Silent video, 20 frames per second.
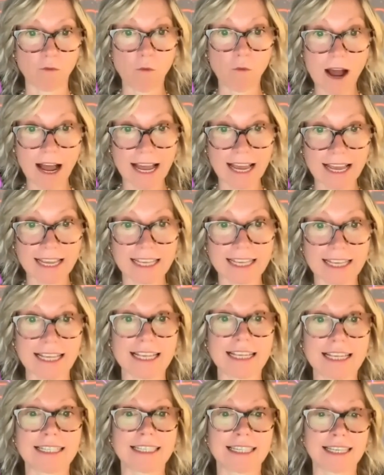Why
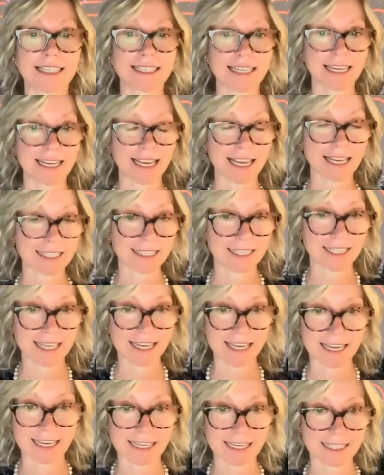is the C, is
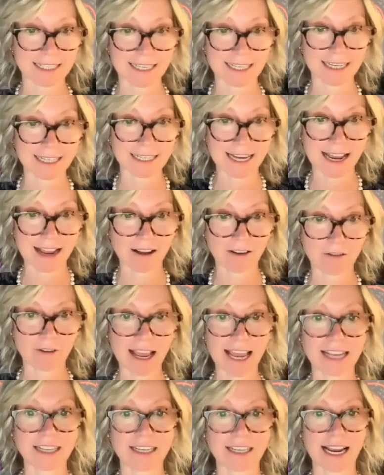the Singdao
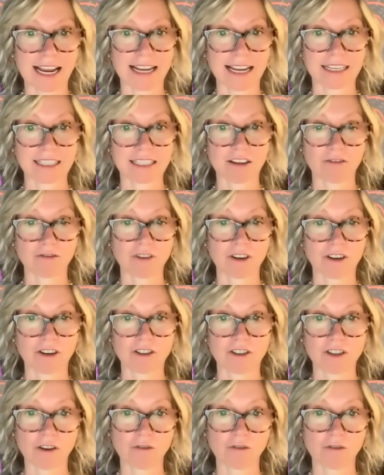AGIX token,